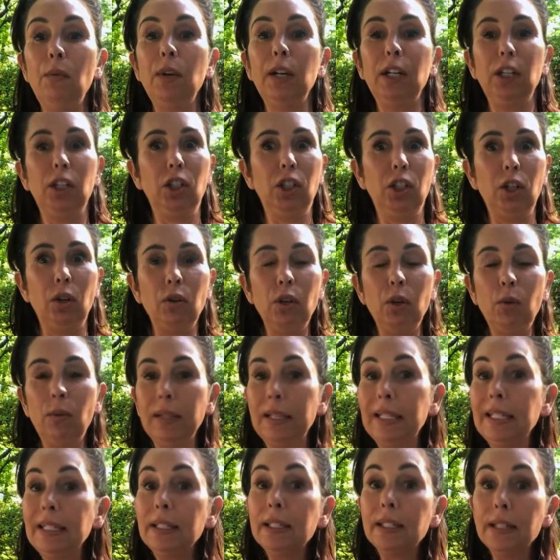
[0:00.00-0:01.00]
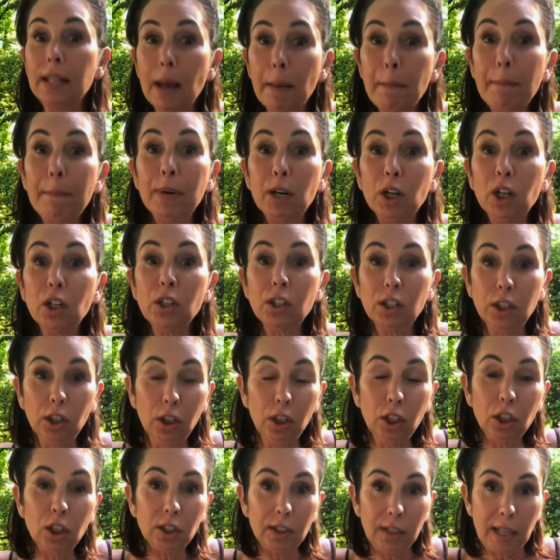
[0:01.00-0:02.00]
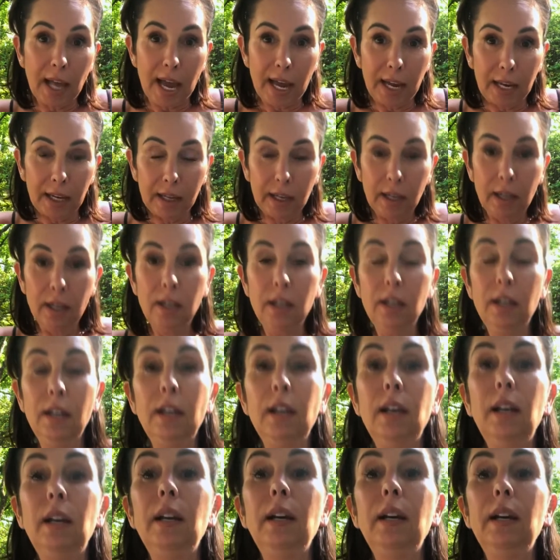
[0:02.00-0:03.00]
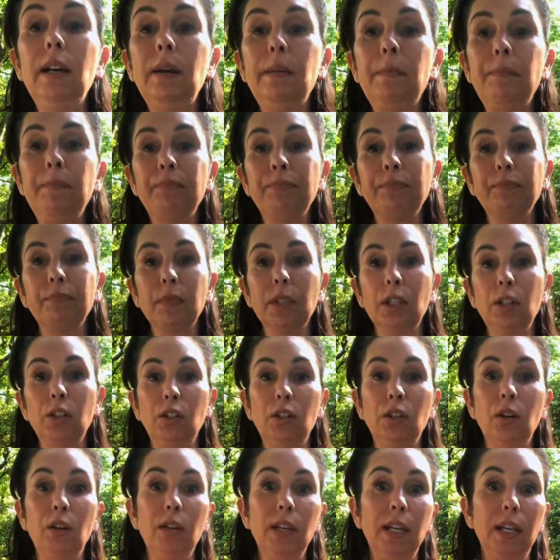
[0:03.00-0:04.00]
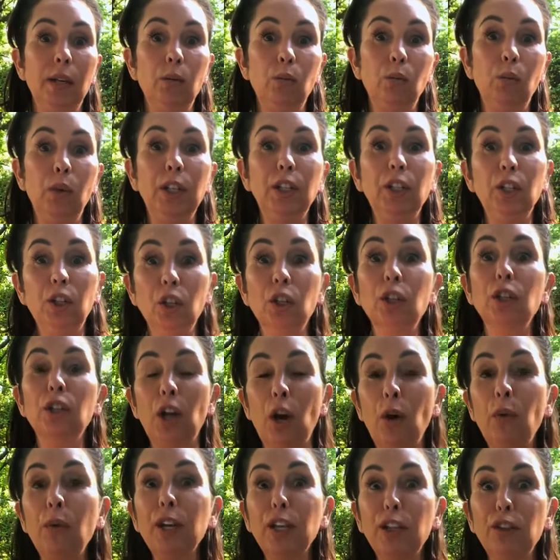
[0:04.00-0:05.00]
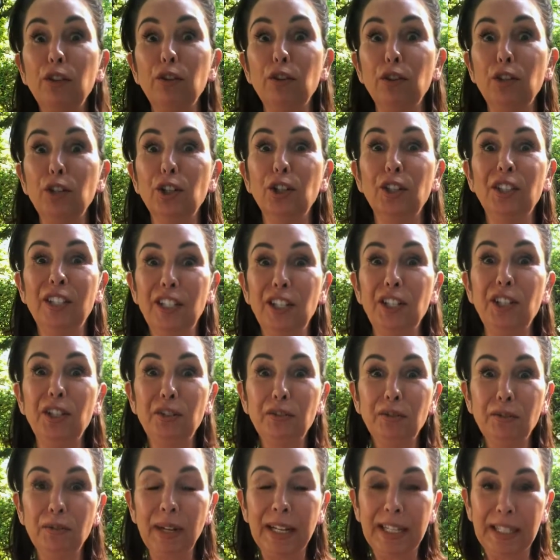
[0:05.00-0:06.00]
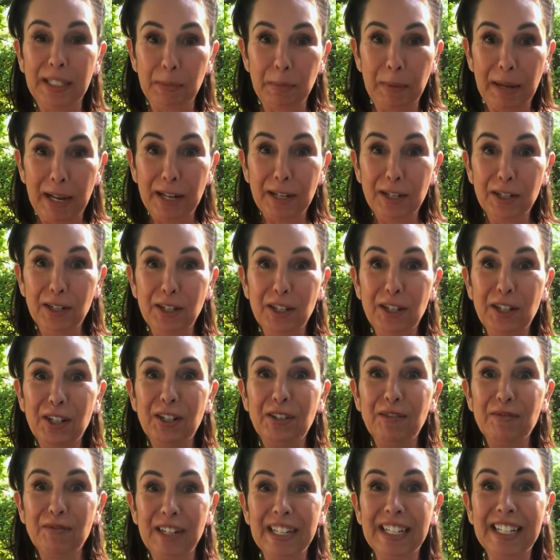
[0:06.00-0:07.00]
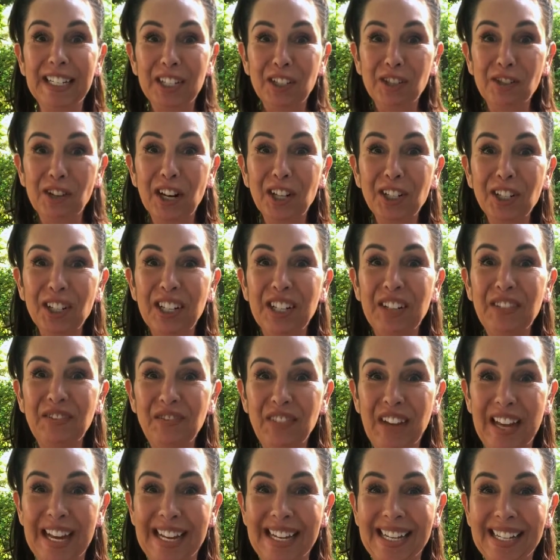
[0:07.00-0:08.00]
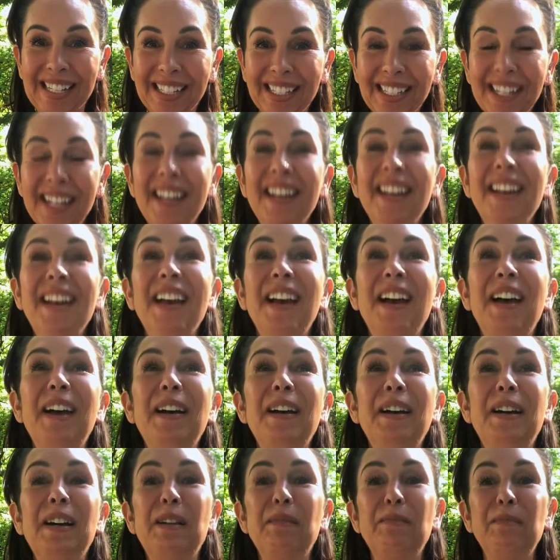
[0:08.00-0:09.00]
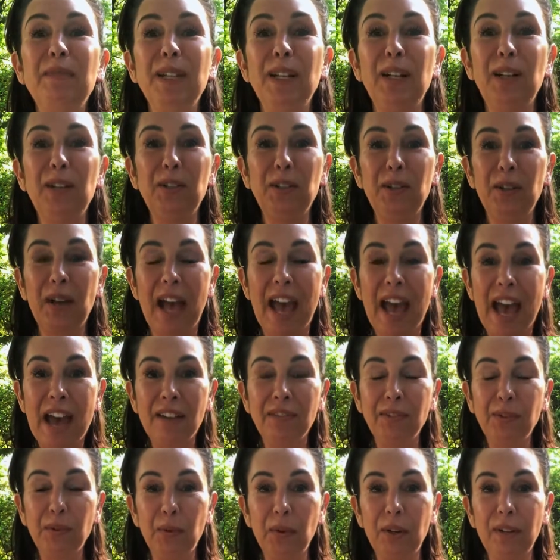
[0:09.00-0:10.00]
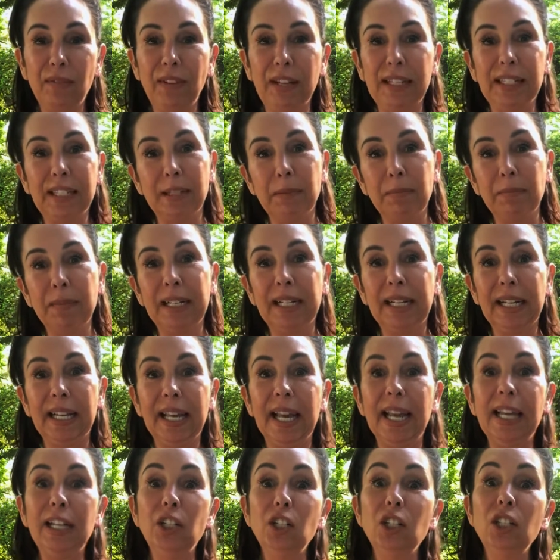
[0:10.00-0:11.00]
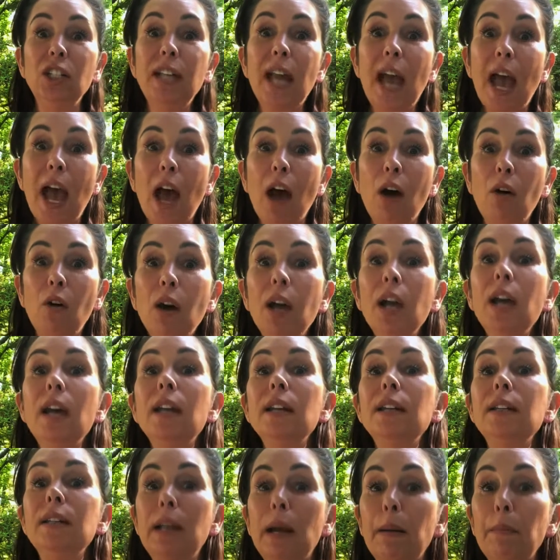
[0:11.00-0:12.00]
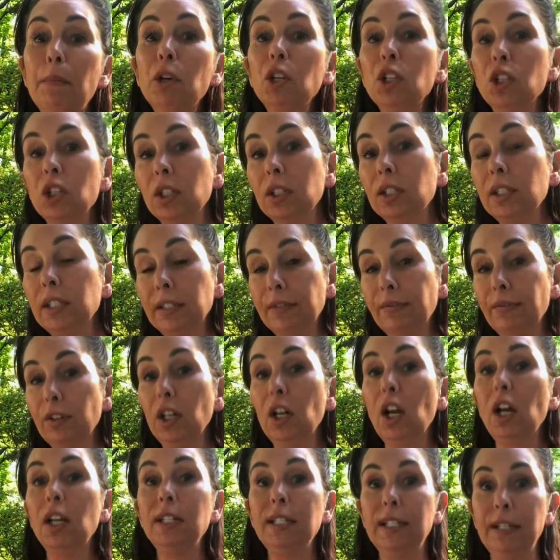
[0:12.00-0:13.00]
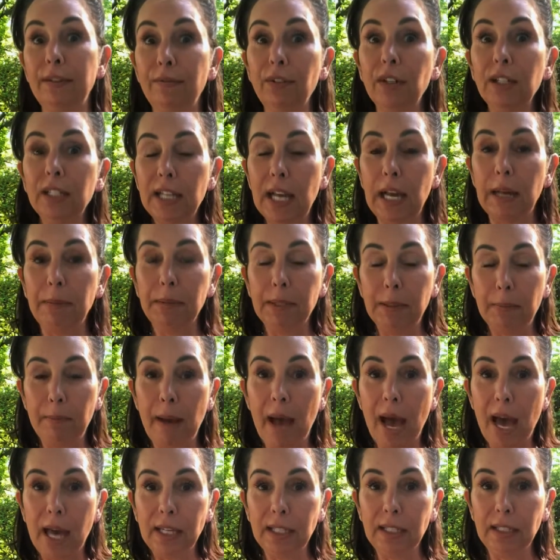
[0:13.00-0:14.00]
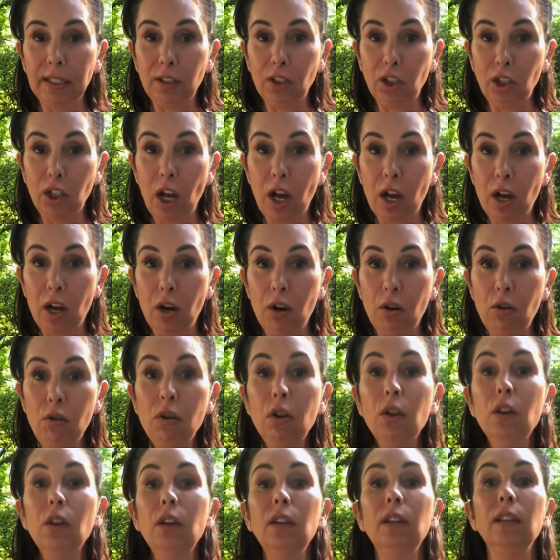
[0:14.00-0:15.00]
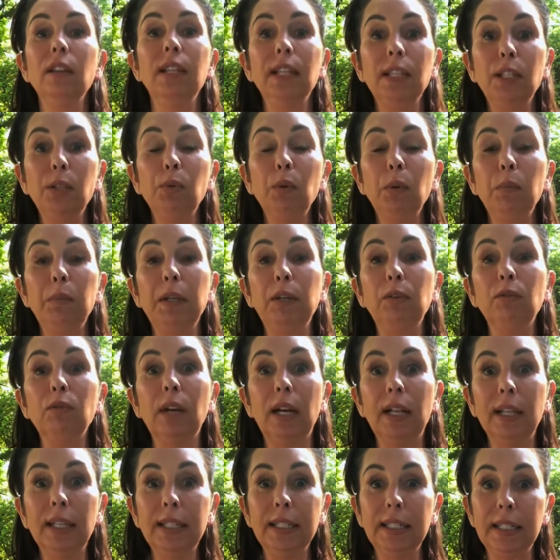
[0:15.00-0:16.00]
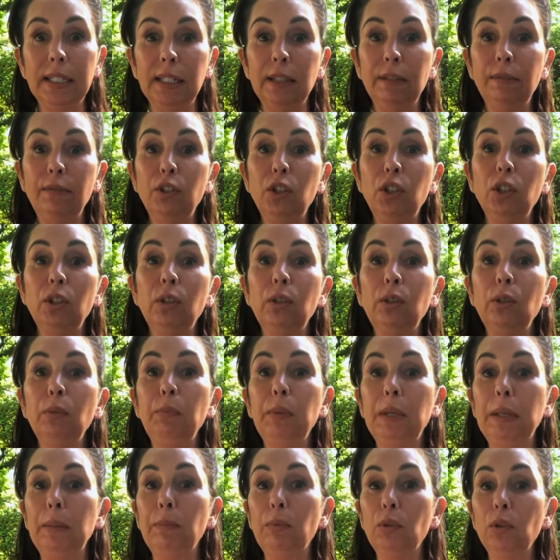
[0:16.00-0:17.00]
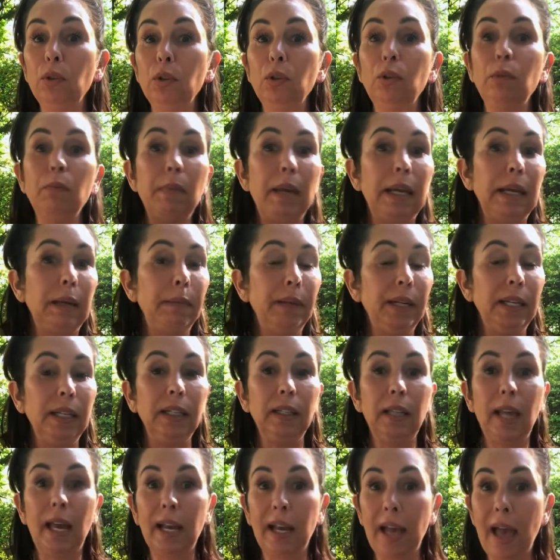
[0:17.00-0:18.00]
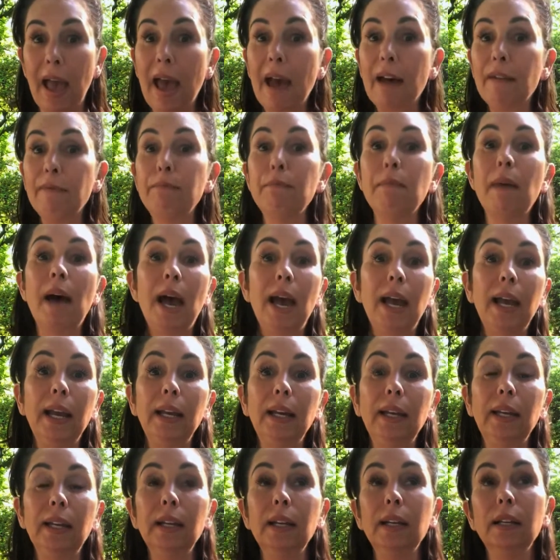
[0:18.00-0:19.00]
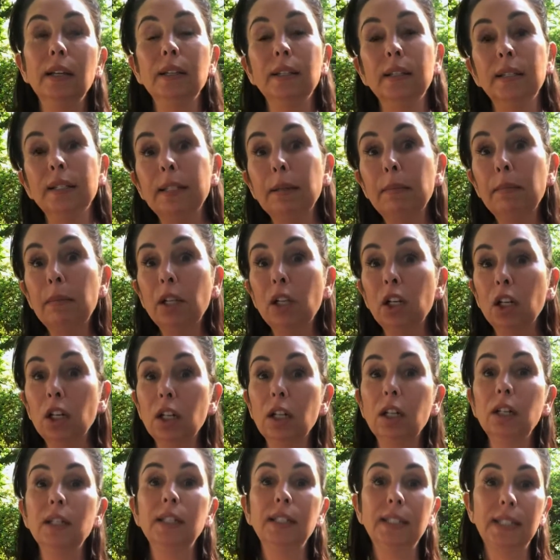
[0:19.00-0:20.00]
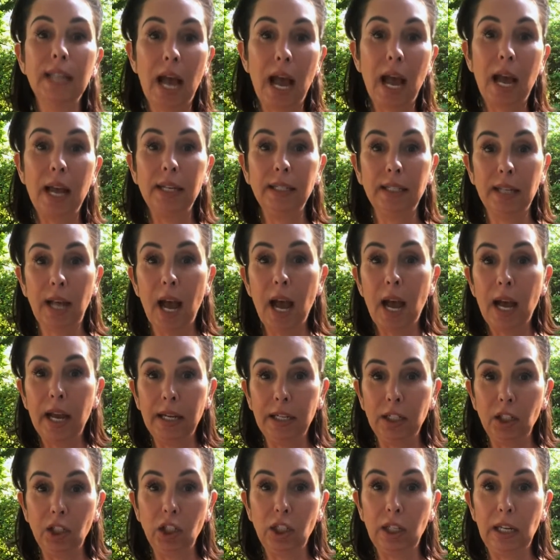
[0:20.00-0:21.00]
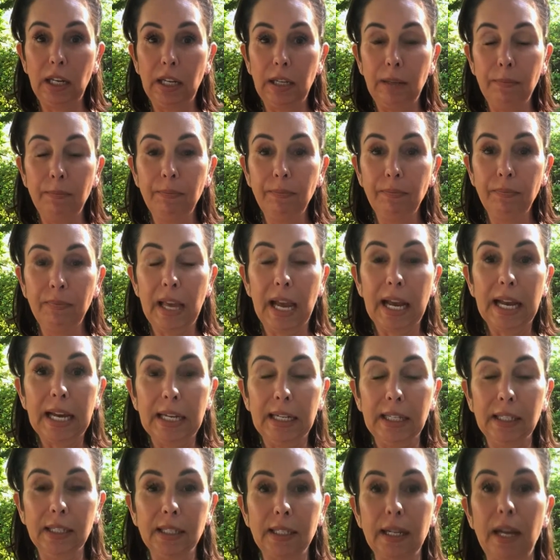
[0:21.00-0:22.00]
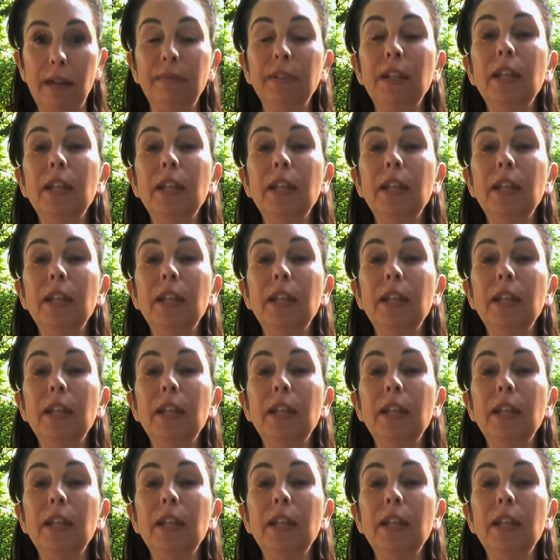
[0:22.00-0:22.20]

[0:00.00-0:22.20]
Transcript: to show you what these numbers look like, so that when you're going through your tissue expander reconstruction phase, you know, you have sort of like something to gauge. Now, numbers look different on different types of bodies. So this would be relative to people who maybe like have my similar size, height, shape, that kind of stuff.